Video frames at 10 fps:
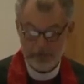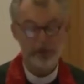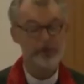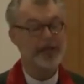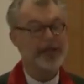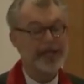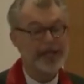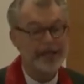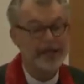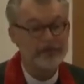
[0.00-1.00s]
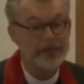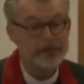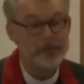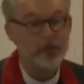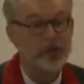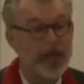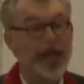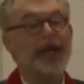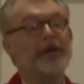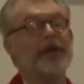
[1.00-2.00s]
both an individual
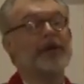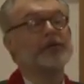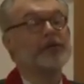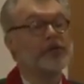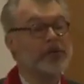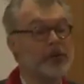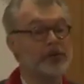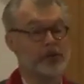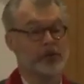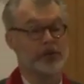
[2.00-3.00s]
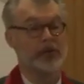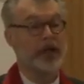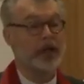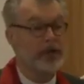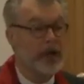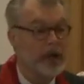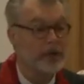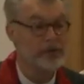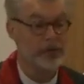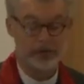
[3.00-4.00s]
and a social, a
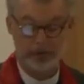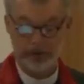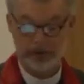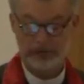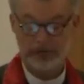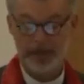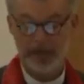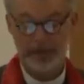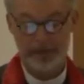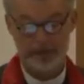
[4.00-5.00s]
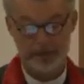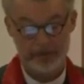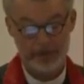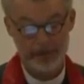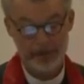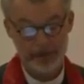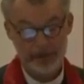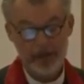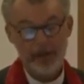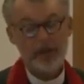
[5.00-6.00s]
cultural phenomenon.
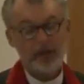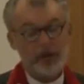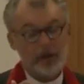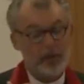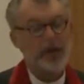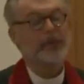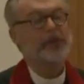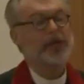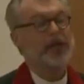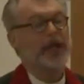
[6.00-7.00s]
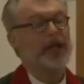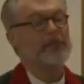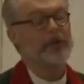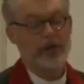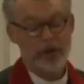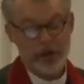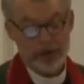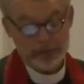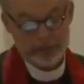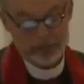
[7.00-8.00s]
The way in which I came to know
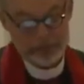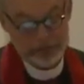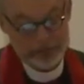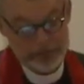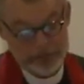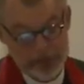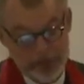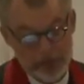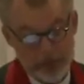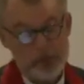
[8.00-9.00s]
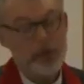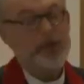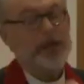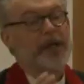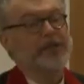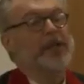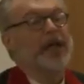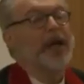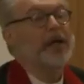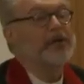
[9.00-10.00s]
him was working as an
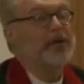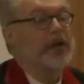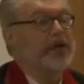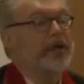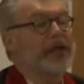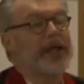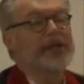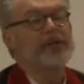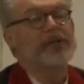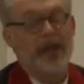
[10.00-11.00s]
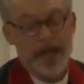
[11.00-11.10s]
editor on a collection of